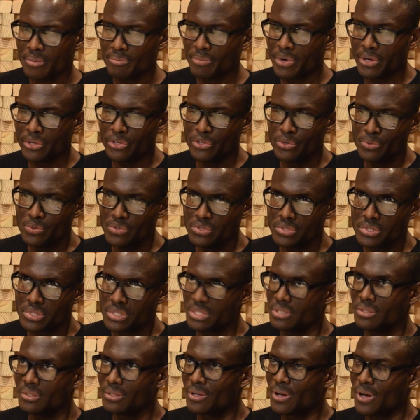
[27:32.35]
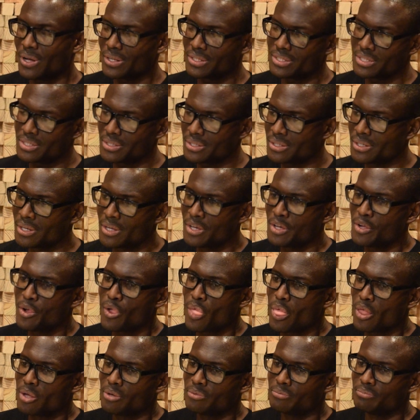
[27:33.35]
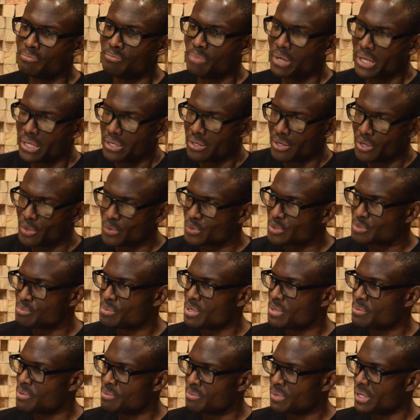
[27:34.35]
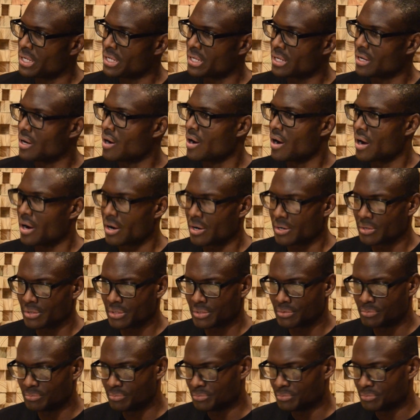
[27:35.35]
but you still got to buy a house, maybe buy a car,